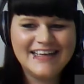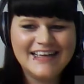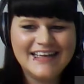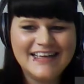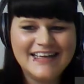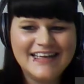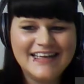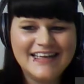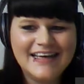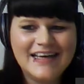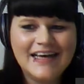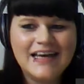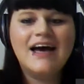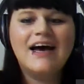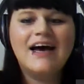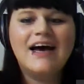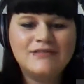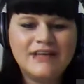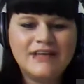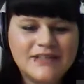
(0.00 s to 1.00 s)
Okay, so
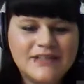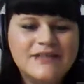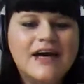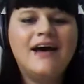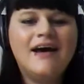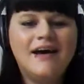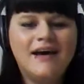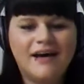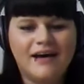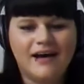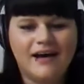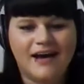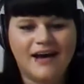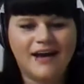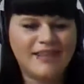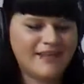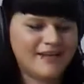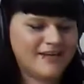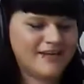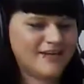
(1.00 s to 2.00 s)
I
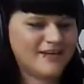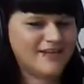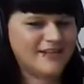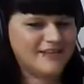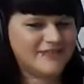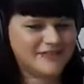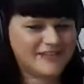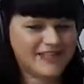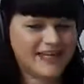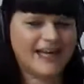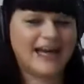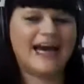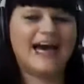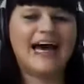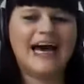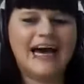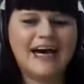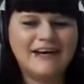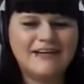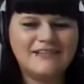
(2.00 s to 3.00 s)
thought you lived in a
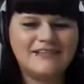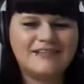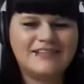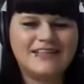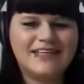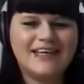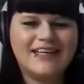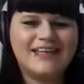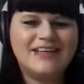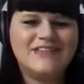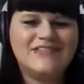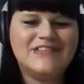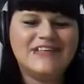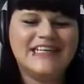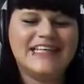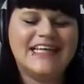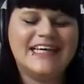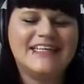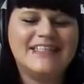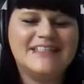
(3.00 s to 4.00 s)
house. I didn't
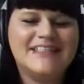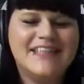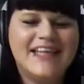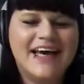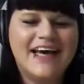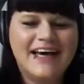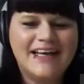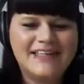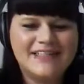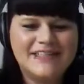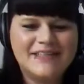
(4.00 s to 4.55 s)
realize that.